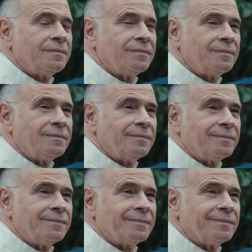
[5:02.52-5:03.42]

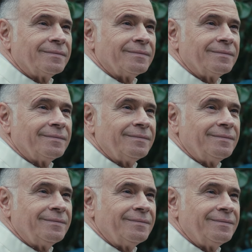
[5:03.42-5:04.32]

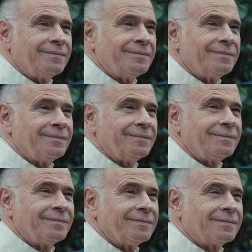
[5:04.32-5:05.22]

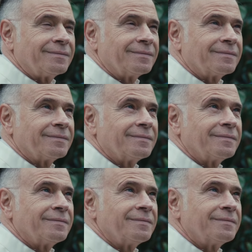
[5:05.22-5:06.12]

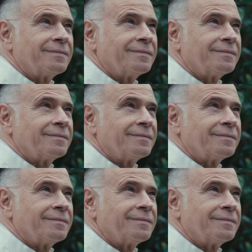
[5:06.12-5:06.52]
No one is speaking in this clip.